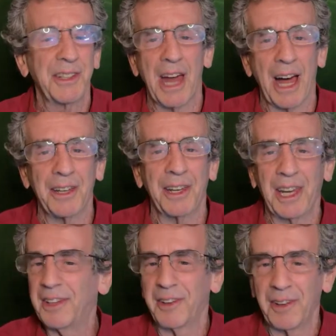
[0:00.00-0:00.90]

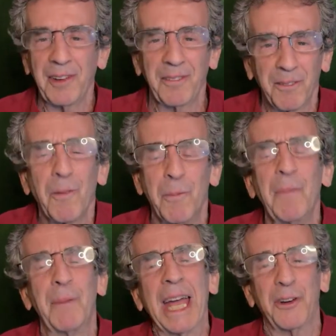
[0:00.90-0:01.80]
from what
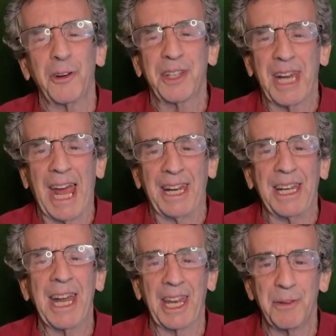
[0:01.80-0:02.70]
my understanding,
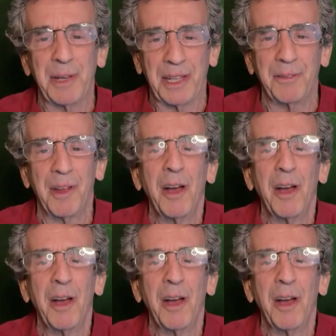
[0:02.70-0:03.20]
it hasn't been